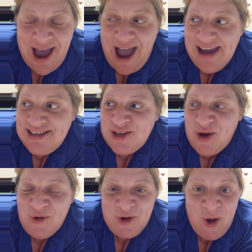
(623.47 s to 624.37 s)
I
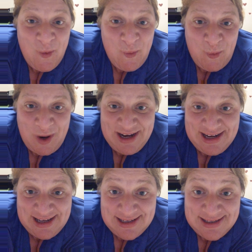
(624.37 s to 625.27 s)
don't know what it
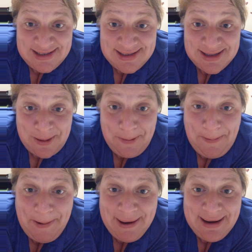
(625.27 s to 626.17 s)
is,
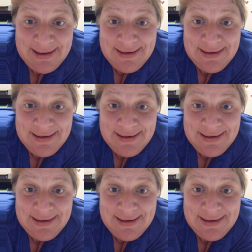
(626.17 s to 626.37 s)
but